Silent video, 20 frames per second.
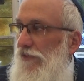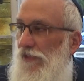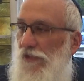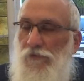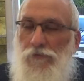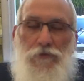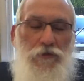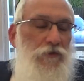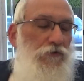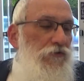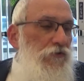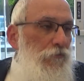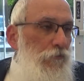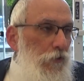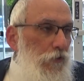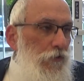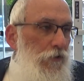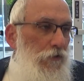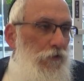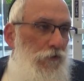Like we learned, the
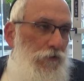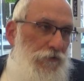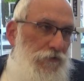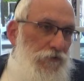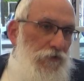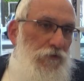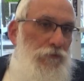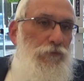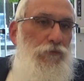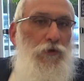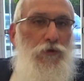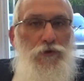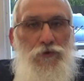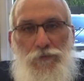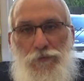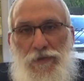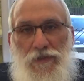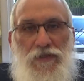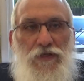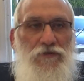more you learn, the more
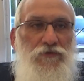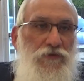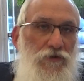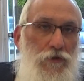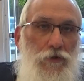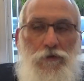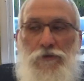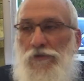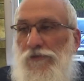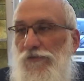you realize you don't